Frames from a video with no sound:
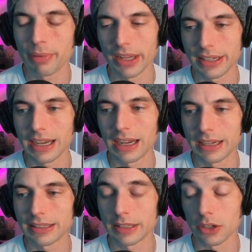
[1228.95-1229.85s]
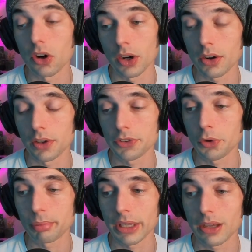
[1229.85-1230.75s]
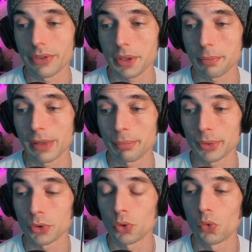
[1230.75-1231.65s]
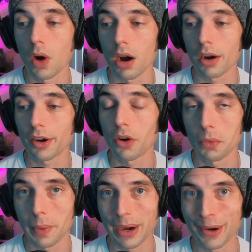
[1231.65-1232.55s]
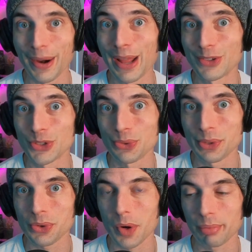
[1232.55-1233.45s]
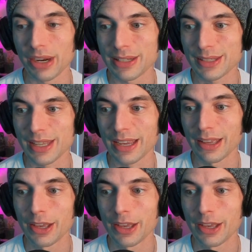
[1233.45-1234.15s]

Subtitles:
but there are also plenty of other people who are aware and do incorporate and say,